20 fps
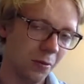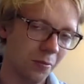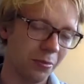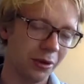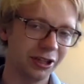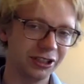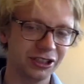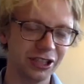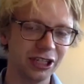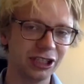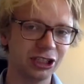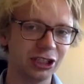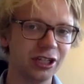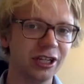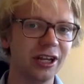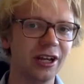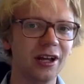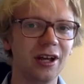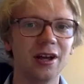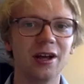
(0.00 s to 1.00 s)
But
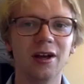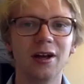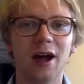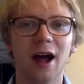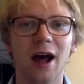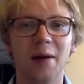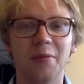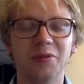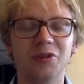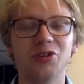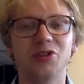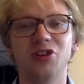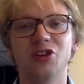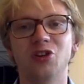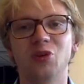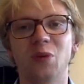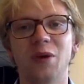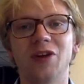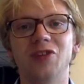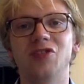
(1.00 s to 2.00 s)
essentially, these are
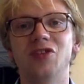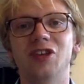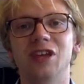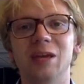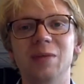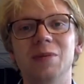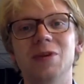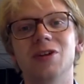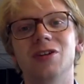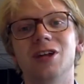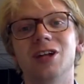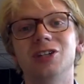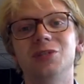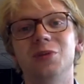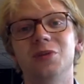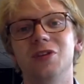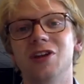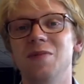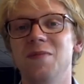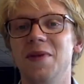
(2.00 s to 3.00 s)
just ways to keep in touch
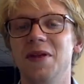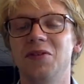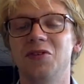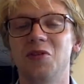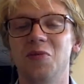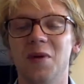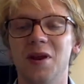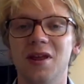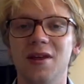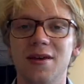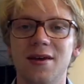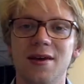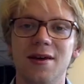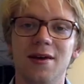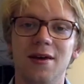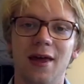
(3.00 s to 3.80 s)
with the admins committee